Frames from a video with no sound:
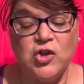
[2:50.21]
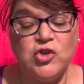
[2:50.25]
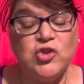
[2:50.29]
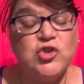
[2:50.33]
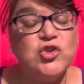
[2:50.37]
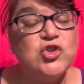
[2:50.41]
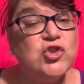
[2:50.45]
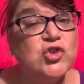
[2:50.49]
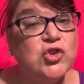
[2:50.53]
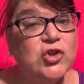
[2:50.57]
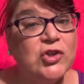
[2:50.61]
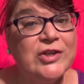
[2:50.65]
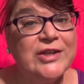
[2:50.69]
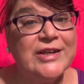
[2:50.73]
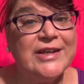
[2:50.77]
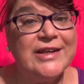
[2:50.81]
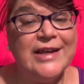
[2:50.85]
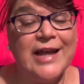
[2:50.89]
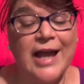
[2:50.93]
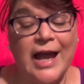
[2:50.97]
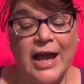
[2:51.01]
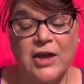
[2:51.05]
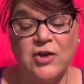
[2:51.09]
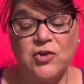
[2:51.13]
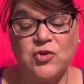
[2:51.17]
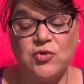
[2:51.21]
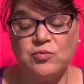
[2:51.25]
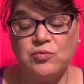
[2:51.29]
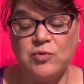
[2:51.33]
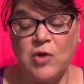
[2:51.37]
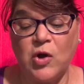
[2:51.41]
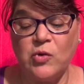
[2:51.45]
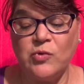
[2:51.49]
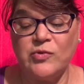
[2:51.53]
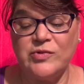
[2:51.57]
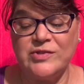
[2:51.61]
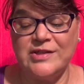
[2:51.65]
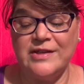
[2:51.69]
Sookie and
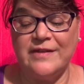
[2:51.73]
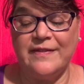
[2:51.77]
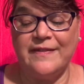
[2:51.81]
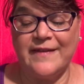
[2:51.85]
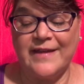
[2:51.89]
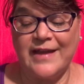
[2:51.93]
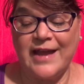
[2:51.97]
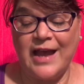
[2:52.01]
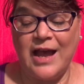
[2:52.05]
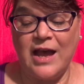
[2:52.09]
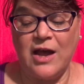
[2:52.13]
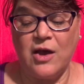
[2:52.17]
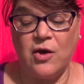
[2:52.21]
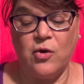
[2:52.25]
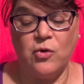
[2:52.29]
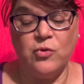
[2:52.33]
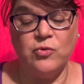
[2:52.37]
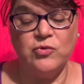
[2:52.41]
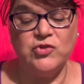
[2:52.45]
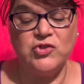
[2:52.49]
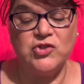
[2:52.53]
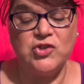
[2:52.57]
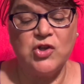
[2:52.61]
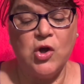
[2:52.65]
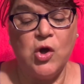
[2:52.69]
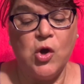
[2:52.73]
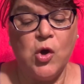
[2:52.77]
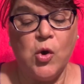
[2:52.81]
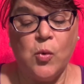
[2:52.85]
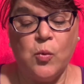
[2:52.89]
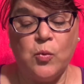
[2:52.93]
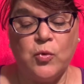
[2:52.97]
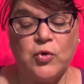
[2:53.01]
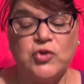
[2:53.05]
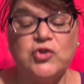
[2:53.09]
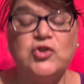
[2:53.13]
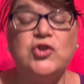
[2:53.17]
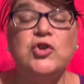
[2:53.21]
Rosie, the cows,
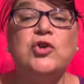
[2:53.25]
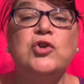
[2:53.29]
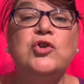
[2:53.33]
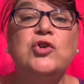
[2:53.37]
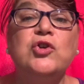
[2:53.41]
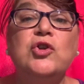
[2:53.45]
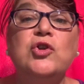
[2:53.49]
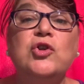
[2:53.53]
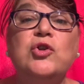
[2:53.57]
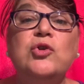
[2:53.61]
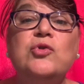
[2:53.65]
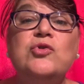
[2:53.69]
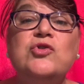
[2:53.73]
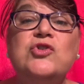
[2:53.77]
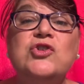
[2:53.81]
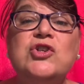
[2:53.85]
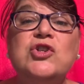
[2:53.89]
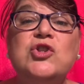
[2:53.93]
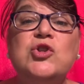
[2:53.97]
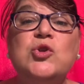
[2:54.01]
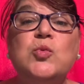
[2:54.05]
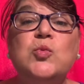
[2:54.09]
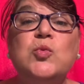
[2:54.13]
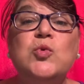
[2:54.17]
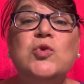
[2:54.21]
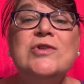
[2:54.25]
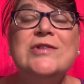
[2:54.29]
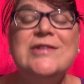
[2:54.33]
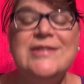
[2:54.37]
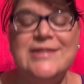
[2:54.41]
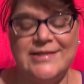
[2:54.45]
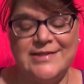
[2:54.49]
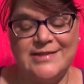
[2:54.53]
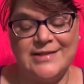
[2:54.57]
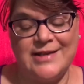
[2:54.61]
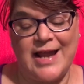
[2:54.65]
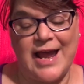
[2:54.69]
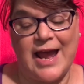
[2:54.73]
were turned loose in the
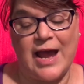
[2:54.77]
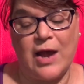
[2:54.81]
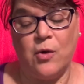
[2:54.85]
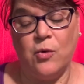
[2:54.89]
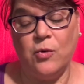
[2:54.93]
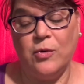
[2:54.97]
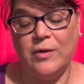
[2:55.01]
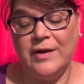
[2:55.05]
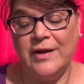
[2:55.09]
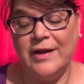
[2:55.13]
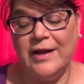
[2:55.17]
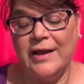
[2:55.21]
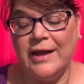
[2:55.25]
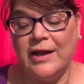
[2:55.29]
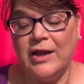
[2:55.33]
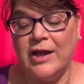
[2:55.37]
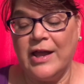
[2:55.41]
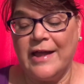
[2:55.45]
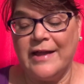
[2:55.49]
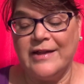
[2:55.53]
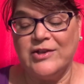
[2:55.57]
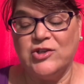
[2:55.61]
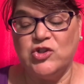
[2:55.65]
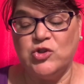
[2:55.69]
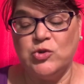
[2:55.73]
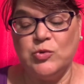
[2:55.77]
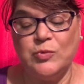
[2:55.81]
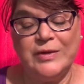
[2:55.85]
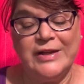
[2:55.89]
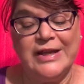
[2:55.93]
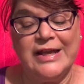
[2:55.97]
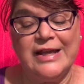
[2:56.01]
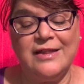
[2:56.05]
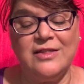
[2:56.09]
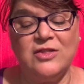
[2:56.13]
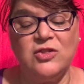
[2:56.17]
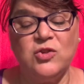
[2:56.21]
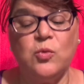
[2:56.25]
woods now to
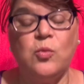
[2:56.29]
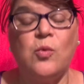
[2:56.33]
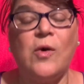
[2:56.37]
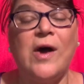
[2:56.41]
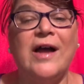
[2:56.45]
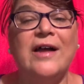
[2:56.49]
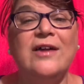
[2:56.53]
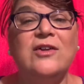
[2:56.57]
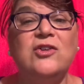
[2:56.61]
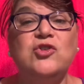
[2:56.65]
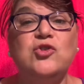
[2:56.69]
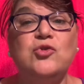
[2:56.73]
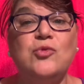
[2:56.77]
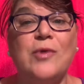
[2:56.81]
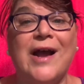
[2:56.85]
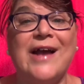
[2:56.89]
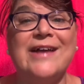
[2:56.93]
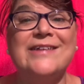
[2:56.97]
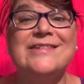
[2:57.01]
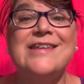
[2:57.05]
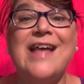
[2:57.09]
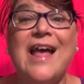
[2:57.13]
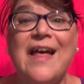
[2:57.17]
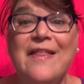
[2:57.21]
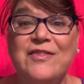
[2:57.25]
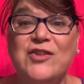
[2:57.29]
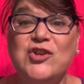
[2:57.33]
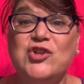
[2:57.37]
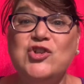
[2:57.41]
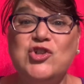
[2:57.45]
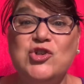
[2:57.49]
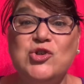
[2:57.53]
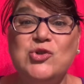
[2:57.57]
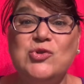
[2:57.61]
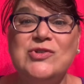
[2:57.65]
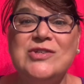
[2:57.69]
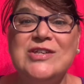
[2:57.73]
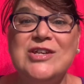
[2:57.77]
eat the wild grass and the
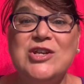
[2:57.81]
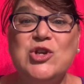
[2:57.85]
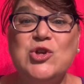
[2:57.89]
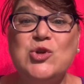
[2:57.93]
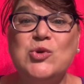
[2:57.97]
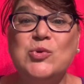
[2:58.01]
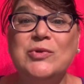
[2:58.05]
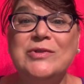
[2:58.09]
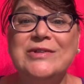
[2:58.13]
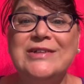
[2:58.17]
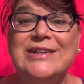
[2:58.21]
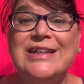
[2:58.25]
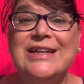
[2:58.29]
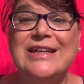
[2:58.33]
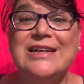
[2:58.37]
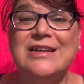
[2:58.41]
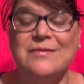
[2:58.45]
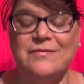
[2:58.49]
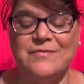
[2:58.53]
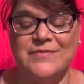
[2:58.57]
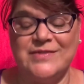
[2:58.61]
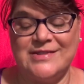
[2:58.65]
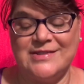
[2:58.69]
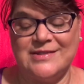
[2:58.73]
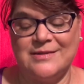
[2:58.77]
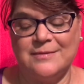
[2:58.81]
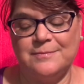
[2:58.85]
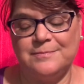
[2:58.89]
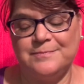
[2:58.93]
juicy new leaves.